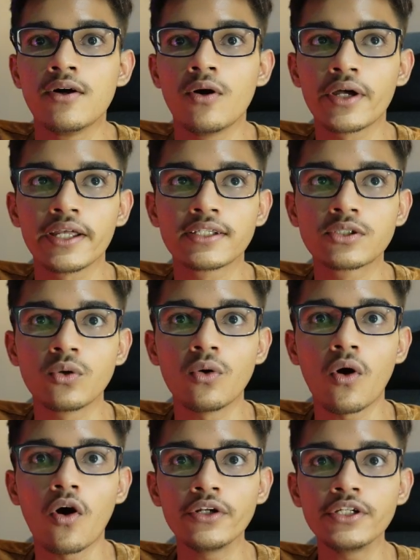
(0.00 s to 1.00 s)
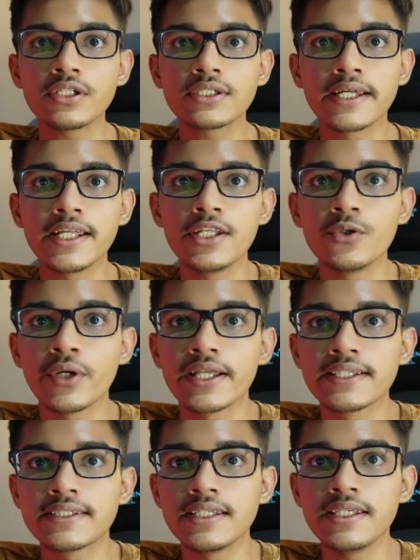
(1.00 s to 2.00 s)
Okay, so on your screen you
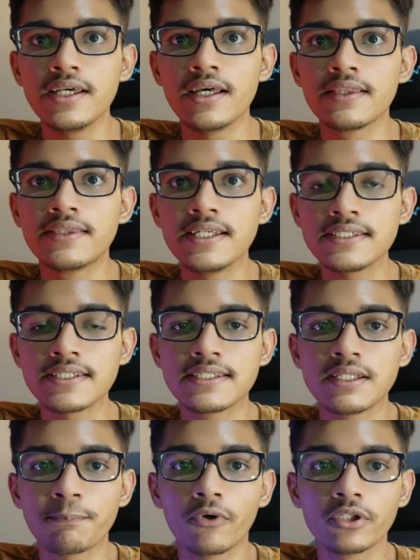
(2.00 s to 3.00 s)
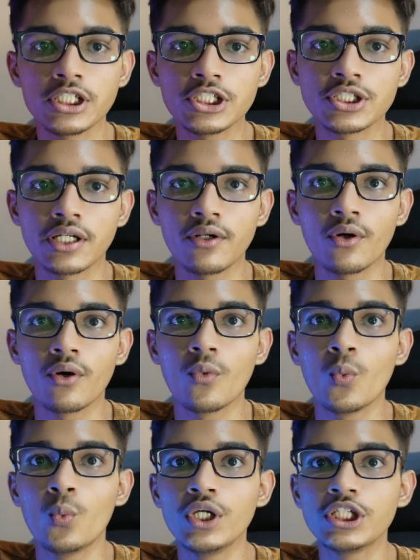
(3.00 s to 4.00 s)
can see this is the position
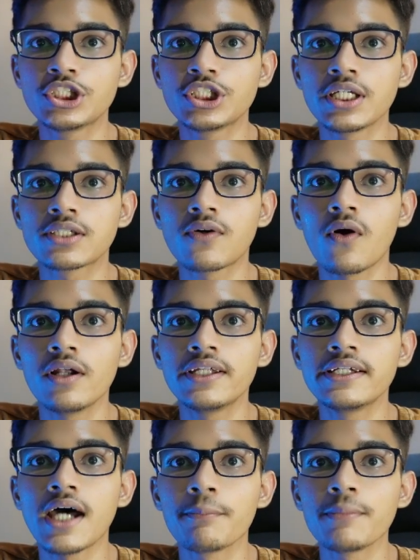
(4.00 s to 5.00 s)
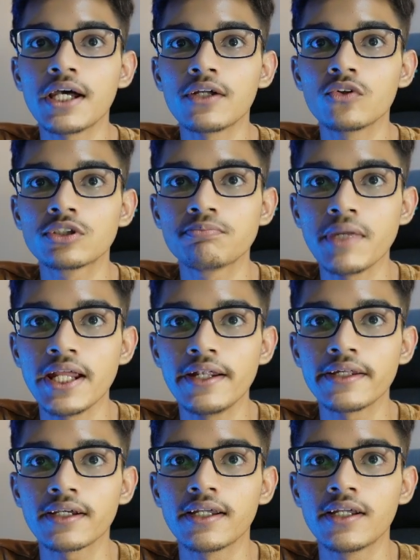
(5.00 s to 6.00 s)
which is called the Damianos
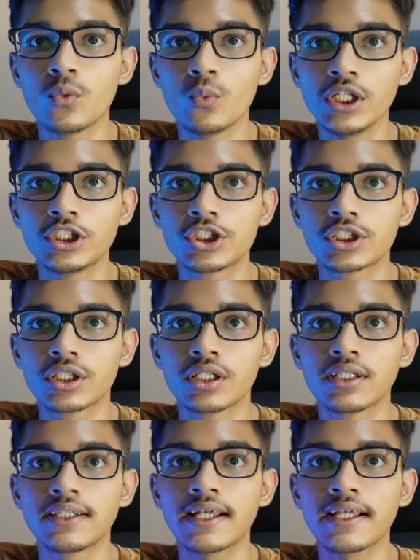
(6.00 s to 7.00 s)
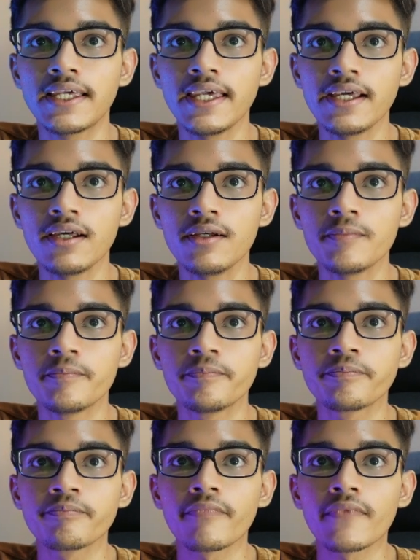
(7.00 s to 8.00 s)
Mate, in which the king
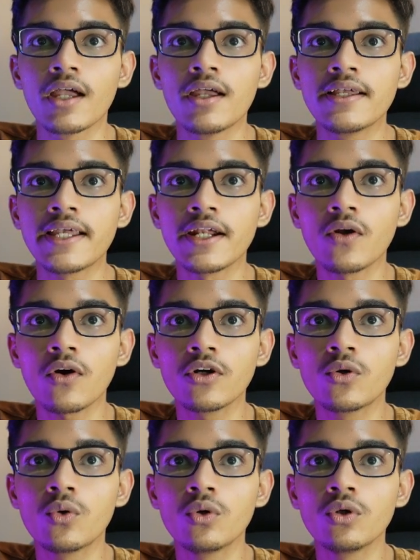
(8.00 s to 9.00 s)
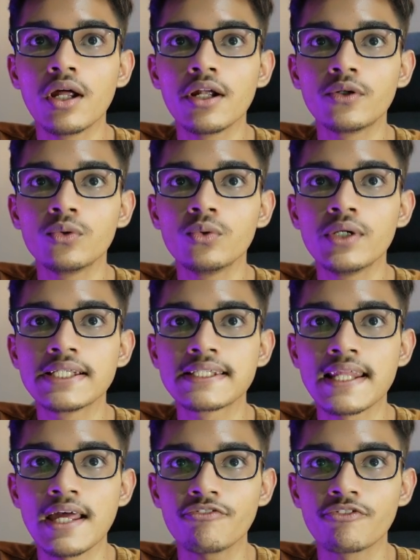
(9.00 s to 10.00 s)
cannot go to his
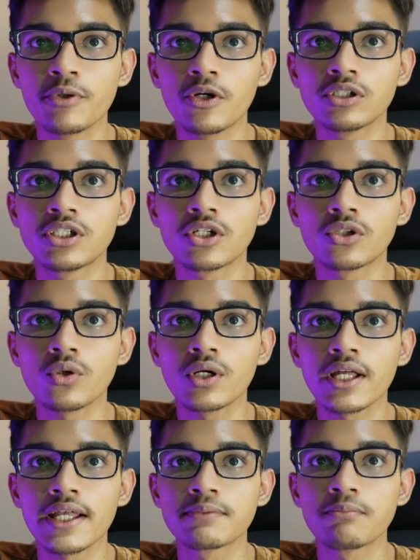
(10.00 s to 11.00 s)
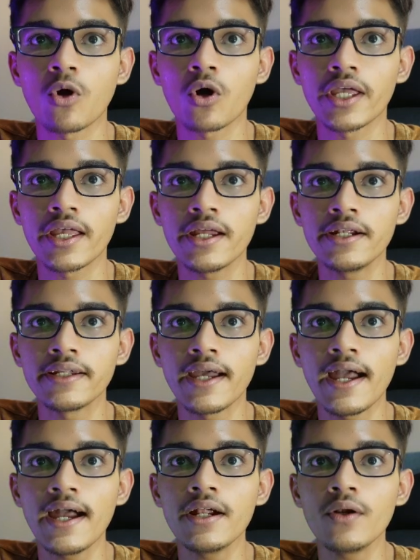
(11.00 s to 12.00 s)
left because the rook is blocking it
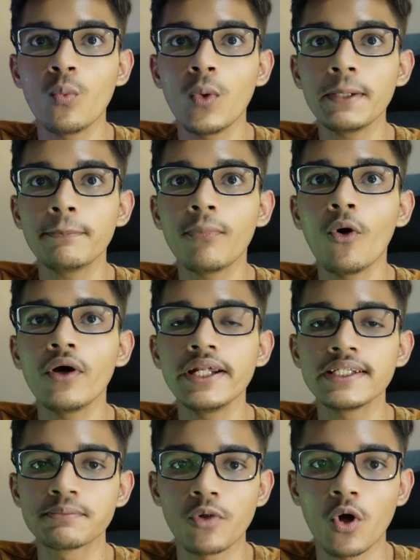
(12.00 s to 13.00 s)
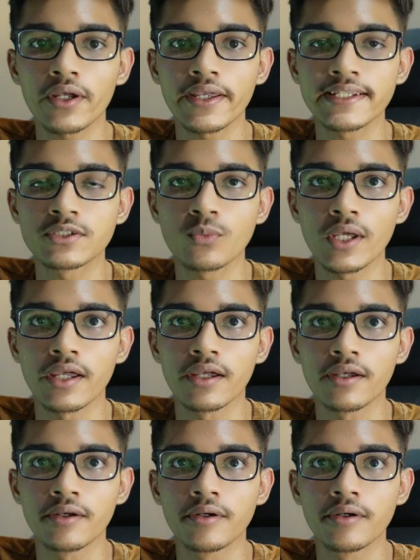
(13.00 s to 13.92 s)
and one pawn is blocking its way.